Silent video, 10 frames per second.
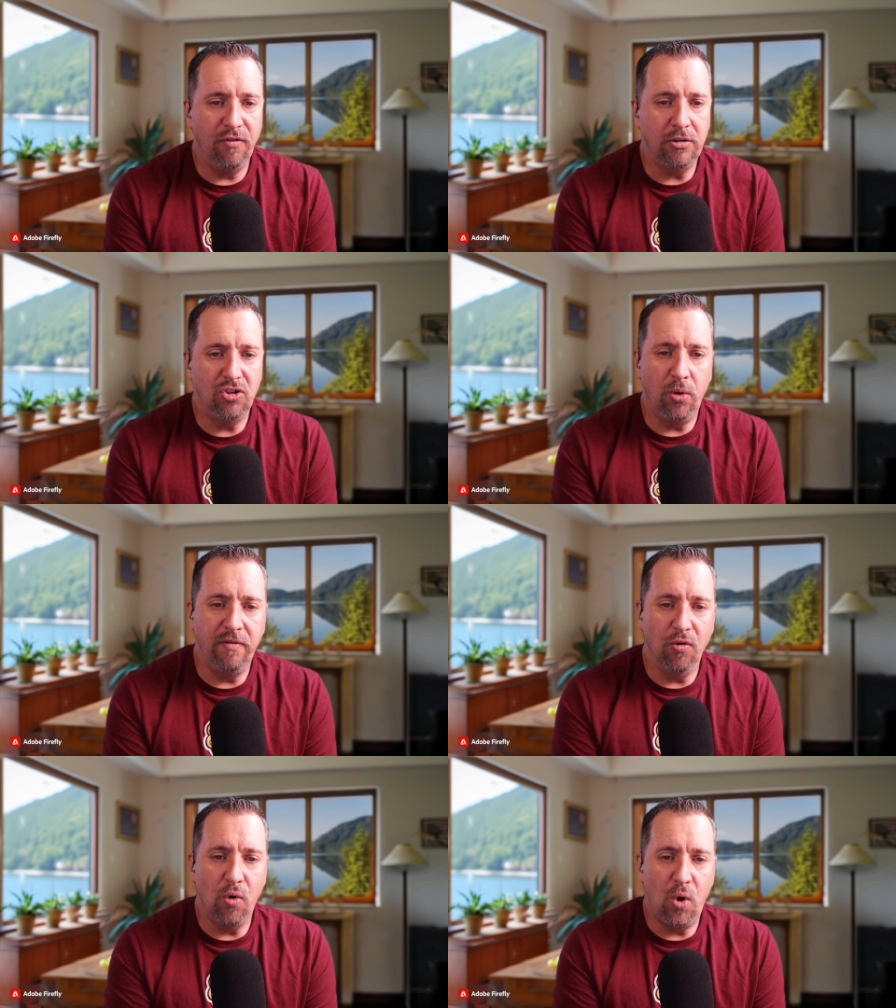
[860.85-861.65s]
for
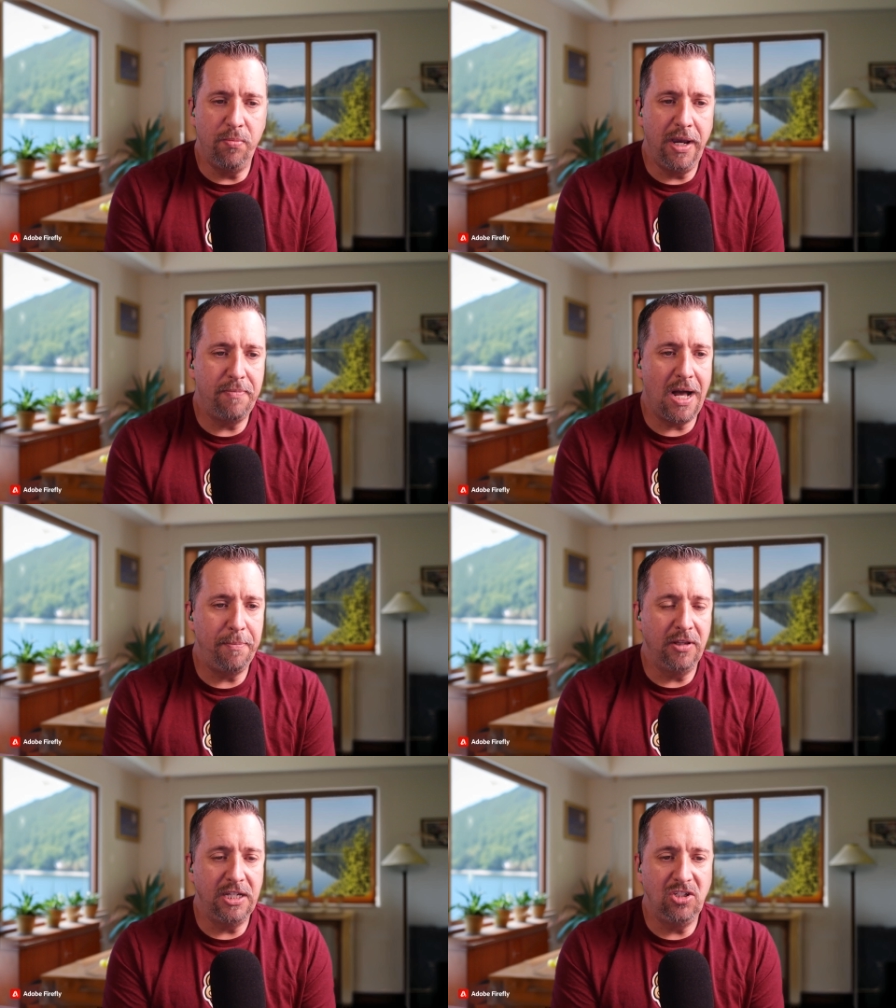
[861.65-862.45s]
controlling varroa mite
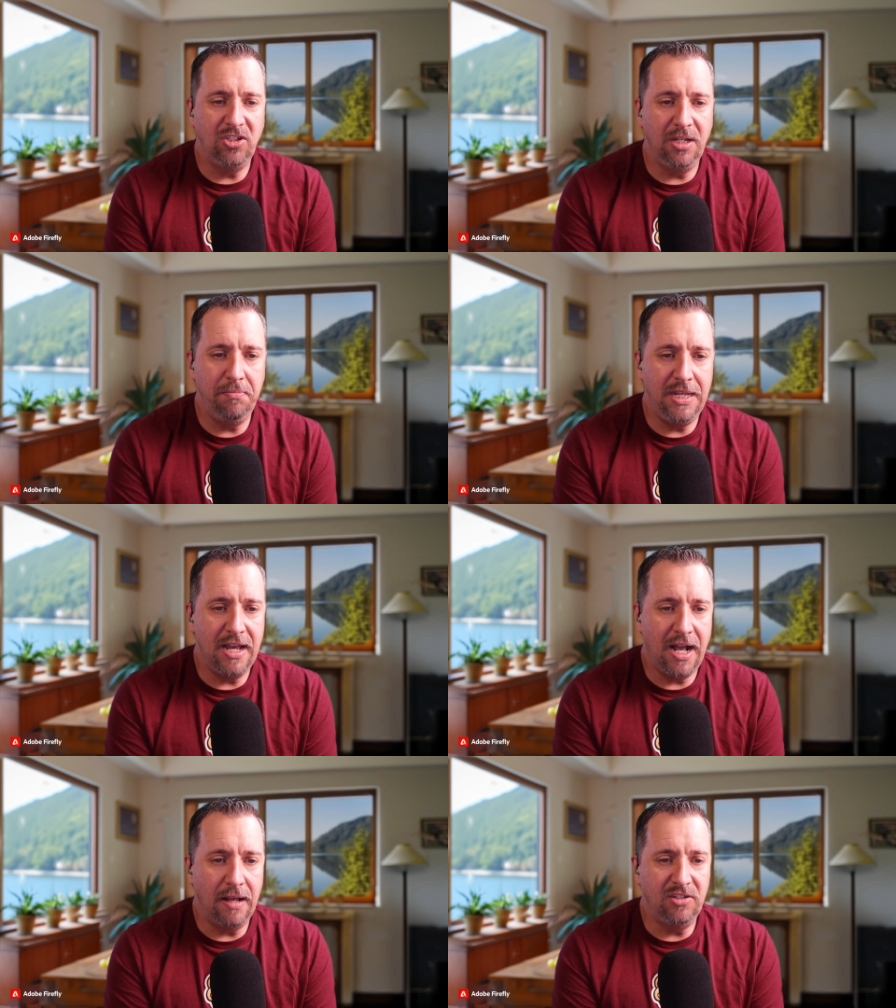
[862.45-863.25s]
populations in
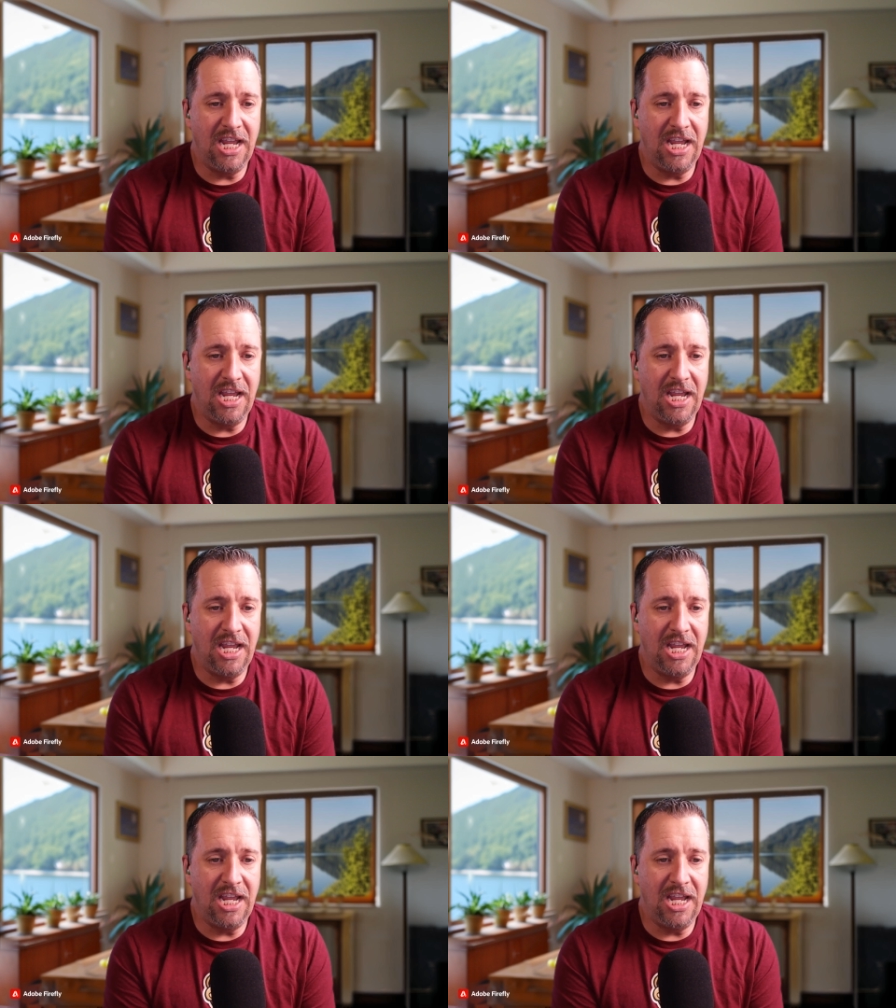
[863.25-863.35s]
beehives.